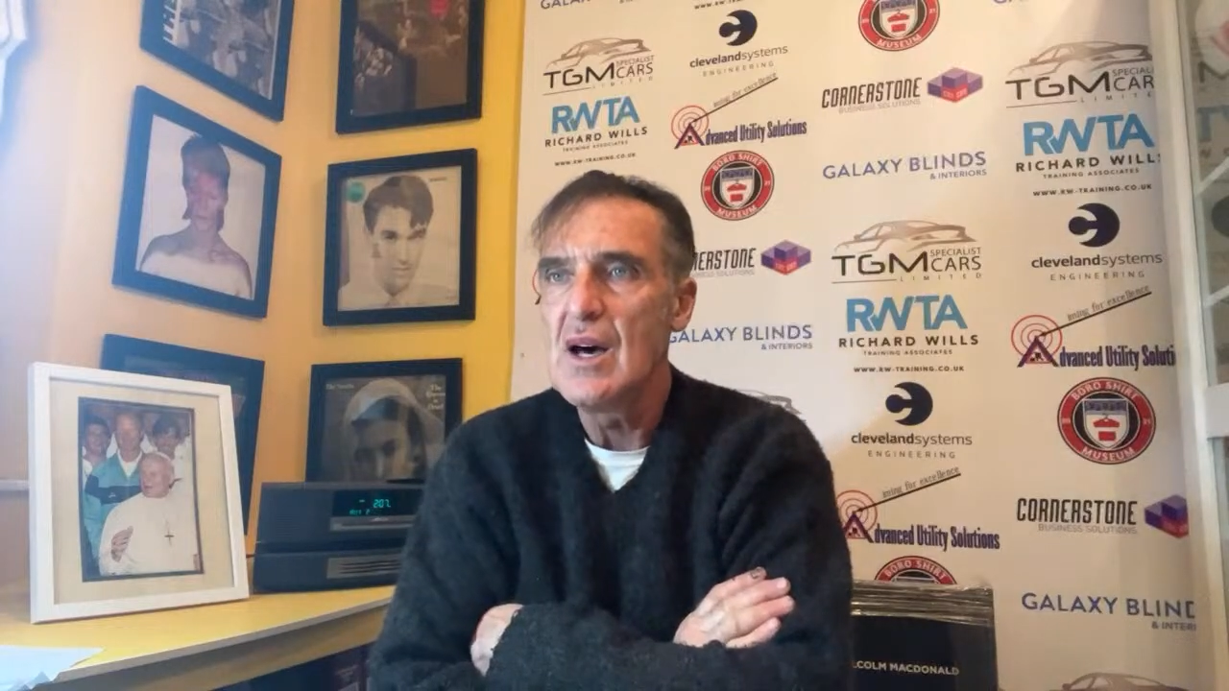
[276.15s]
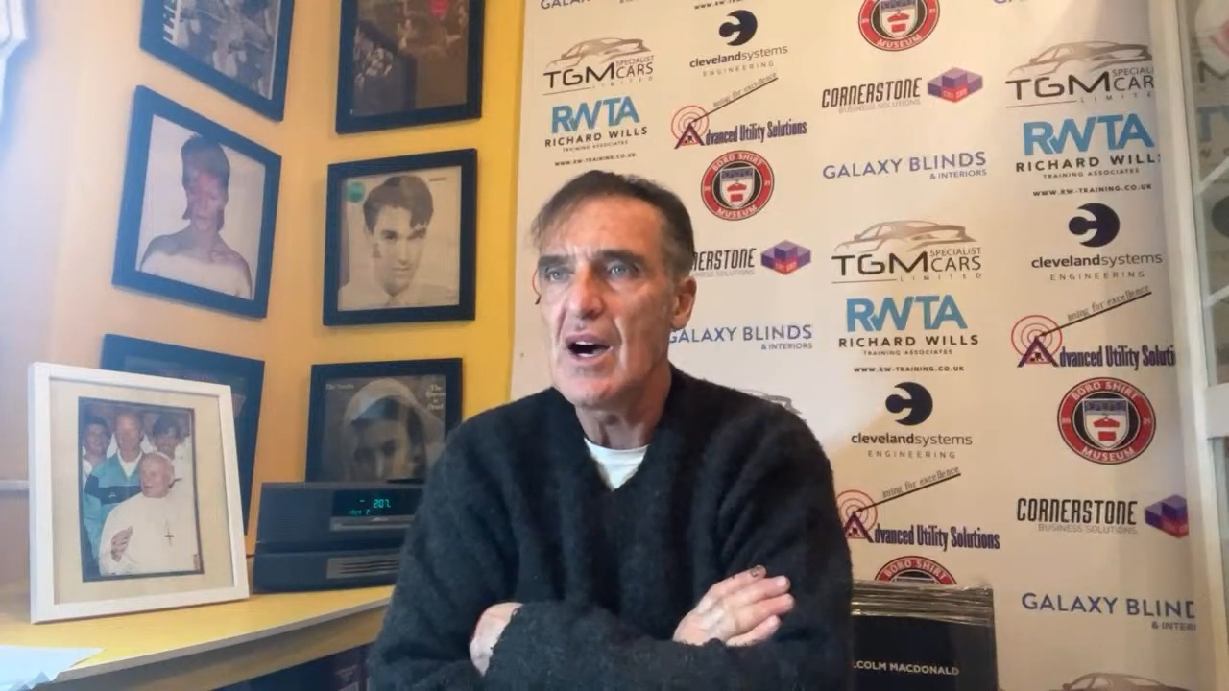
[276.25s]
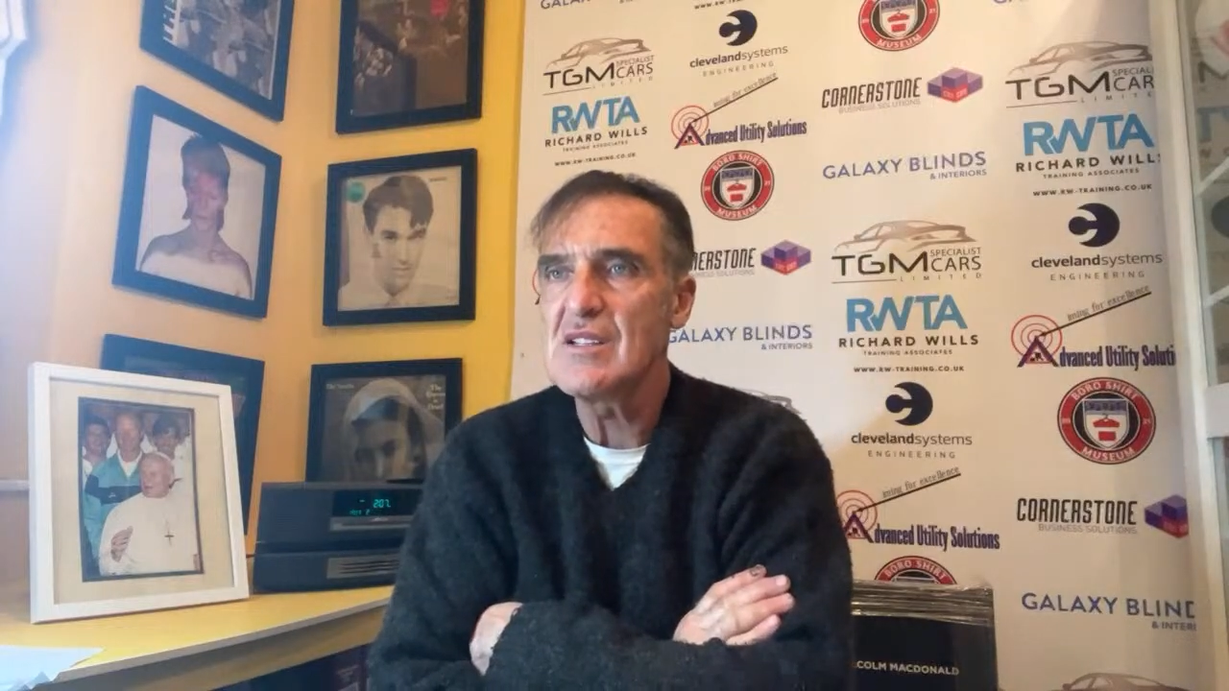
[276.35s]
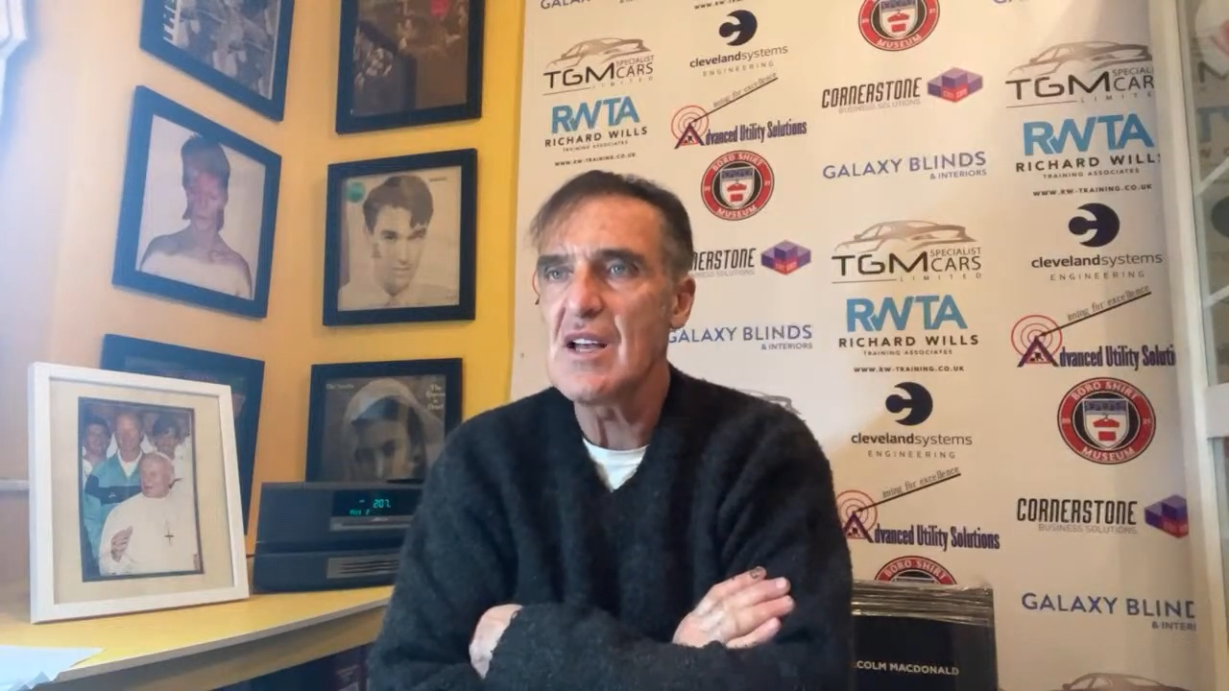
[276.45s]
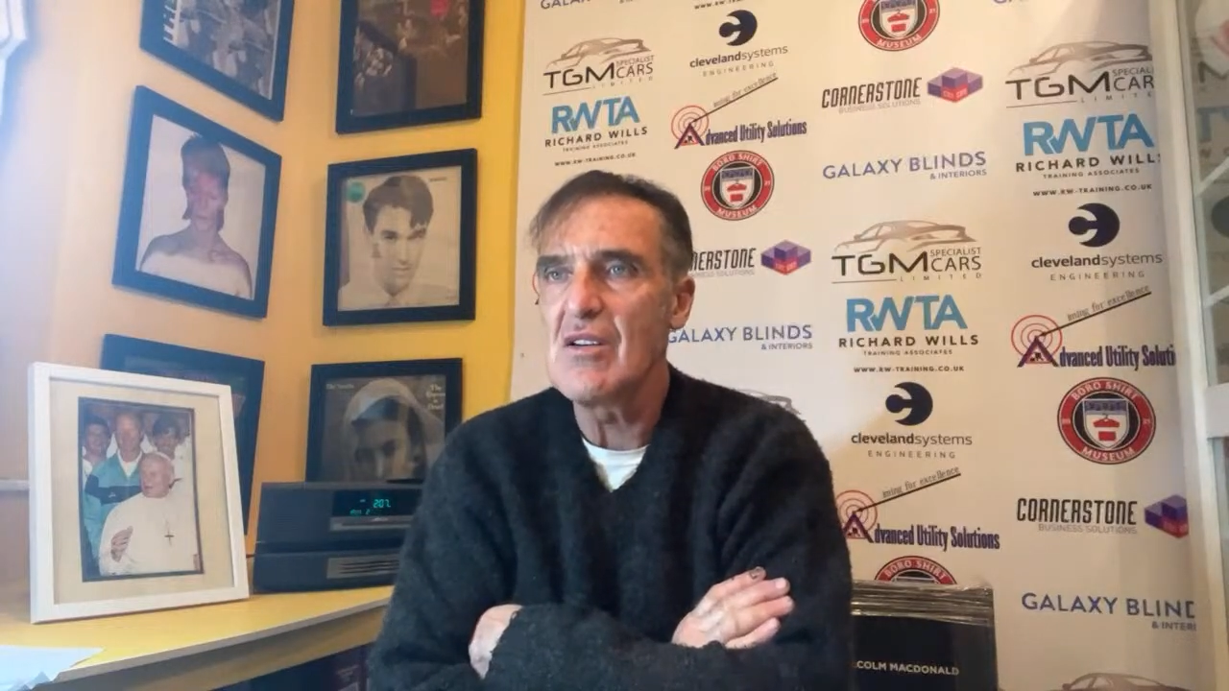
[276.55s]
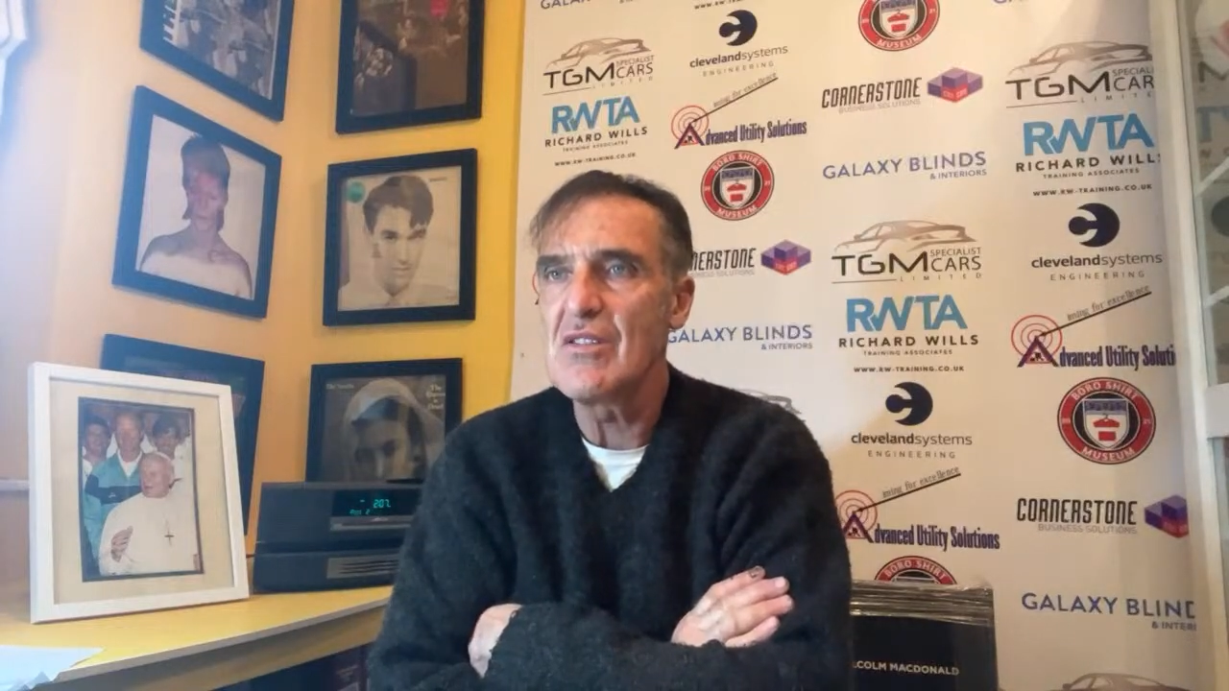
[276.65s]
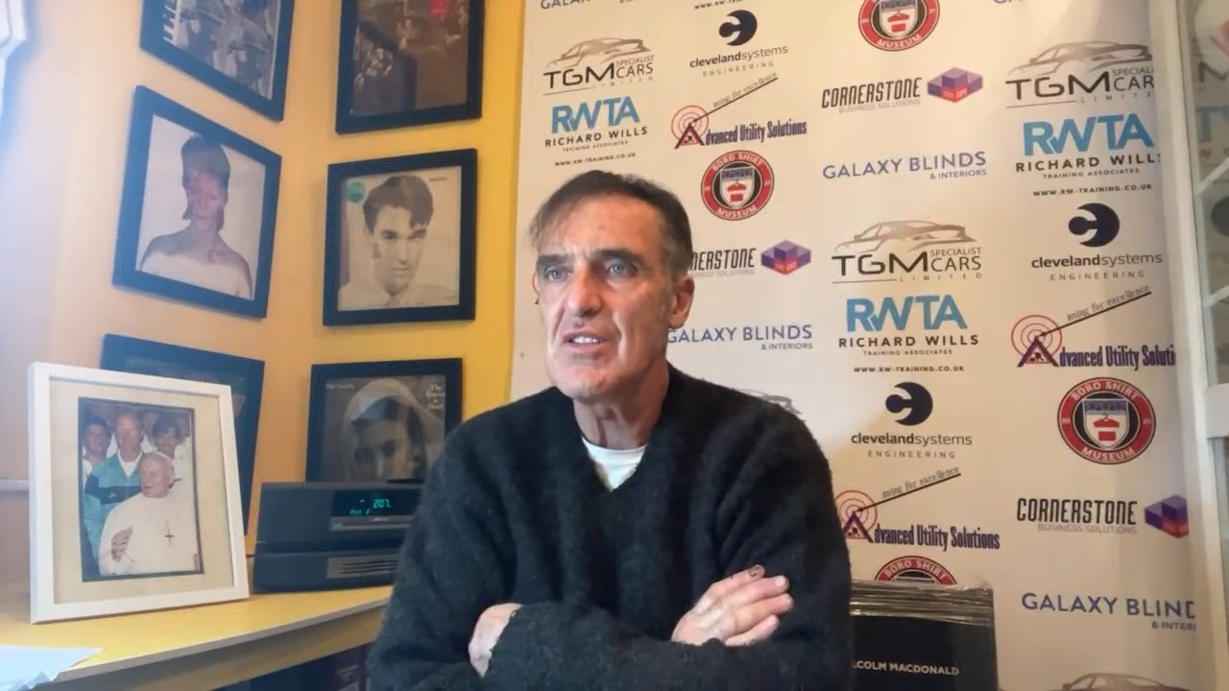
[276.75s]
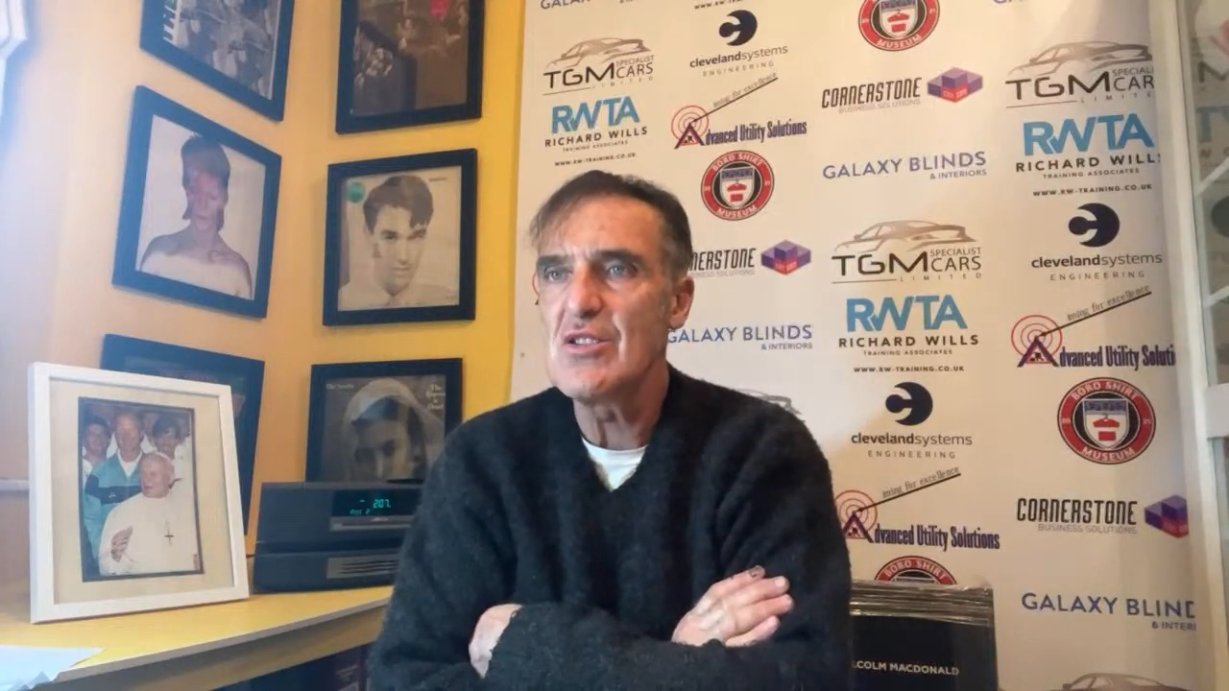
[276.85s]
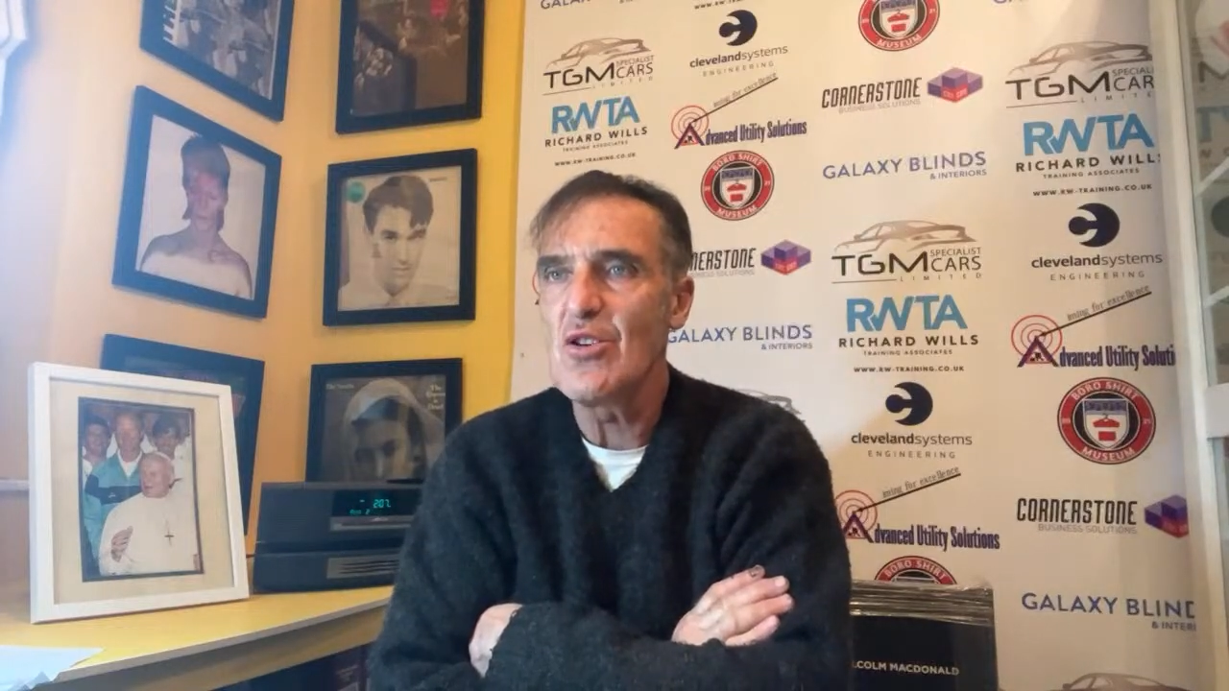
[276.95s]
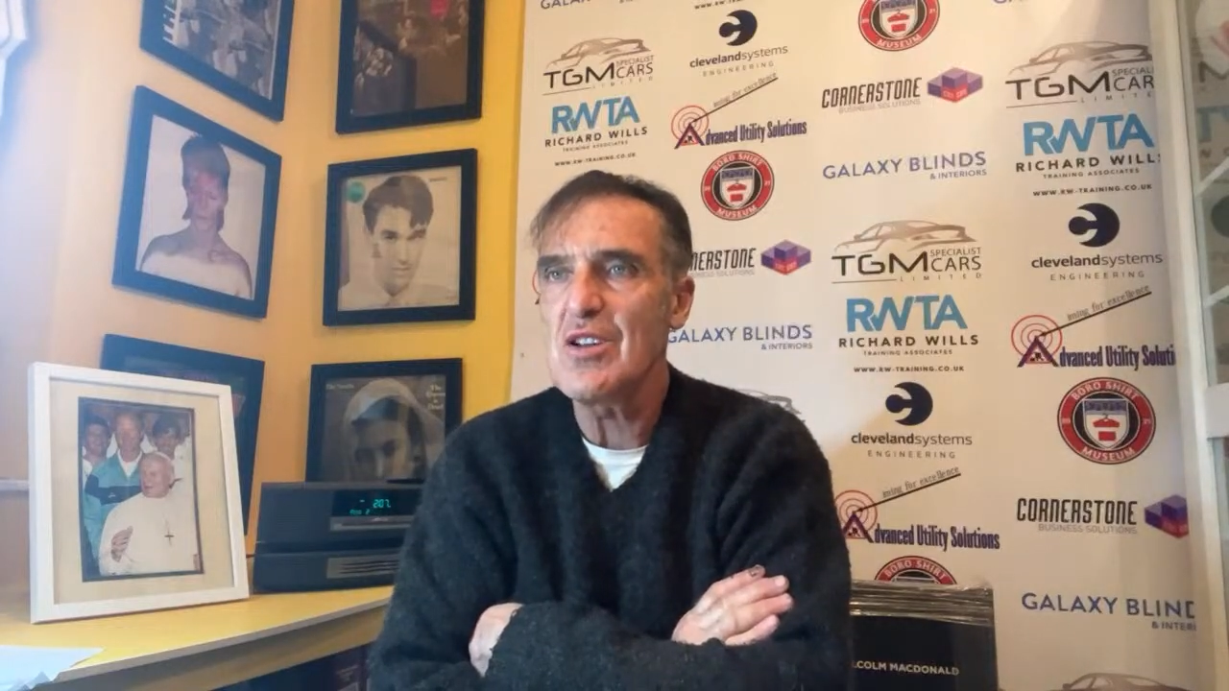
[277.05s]
as I
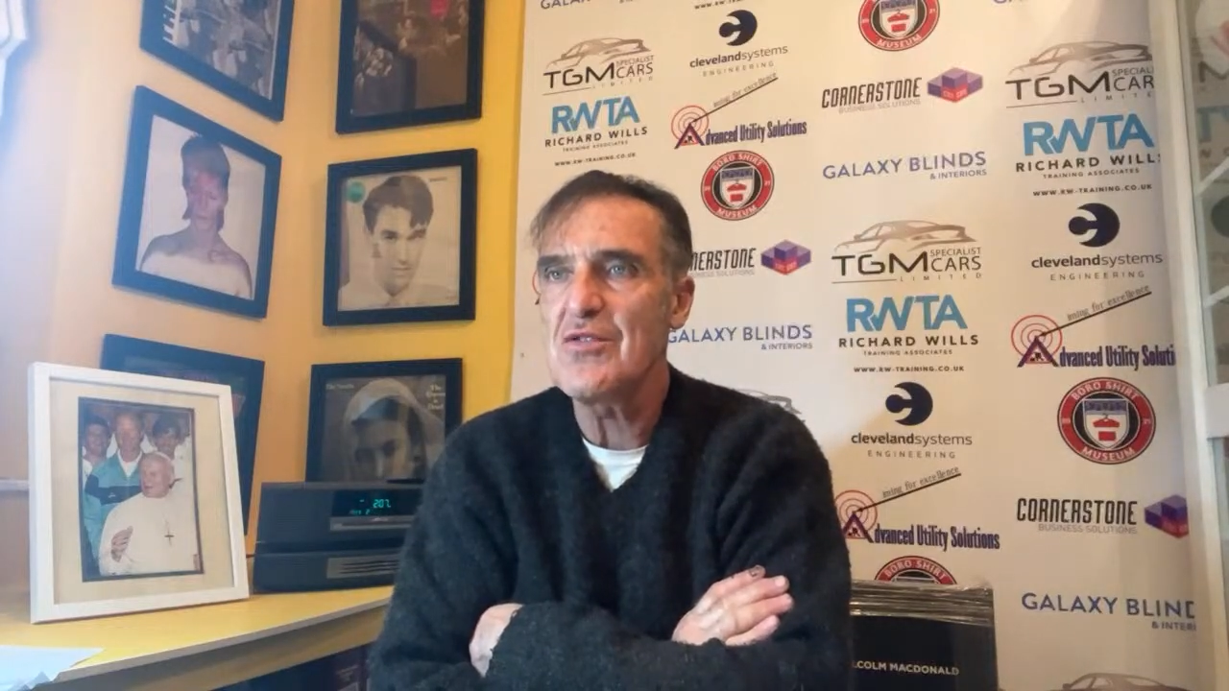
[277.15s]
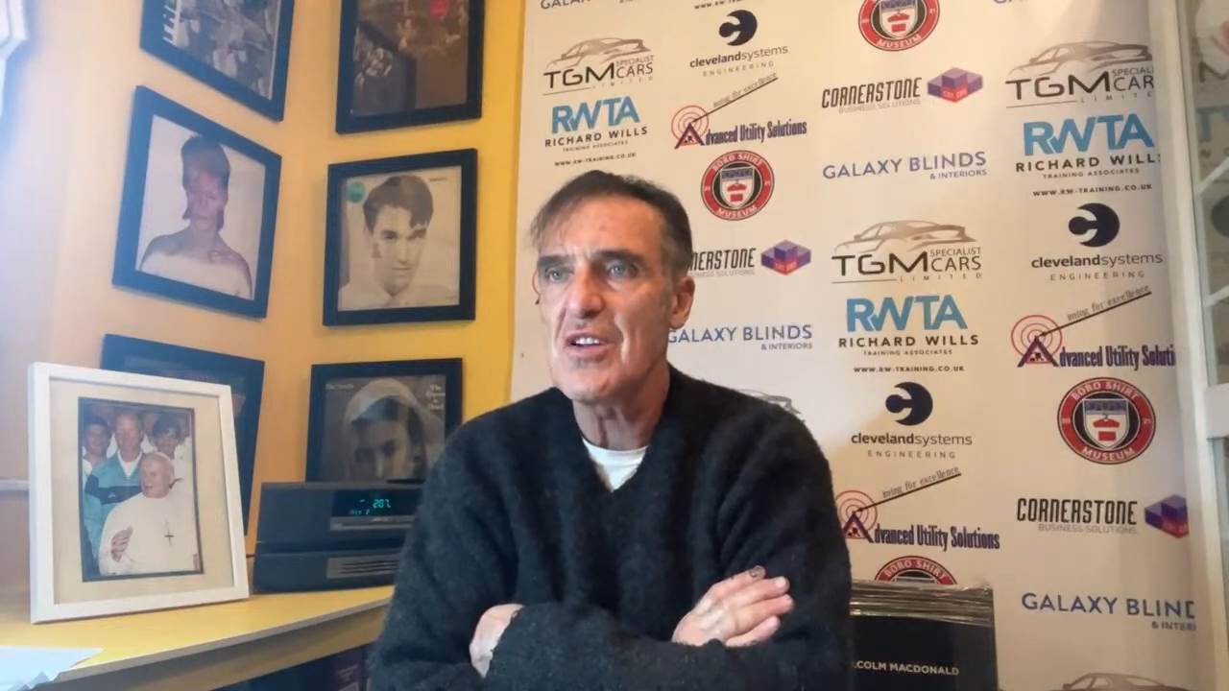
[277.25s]
lived in Norwich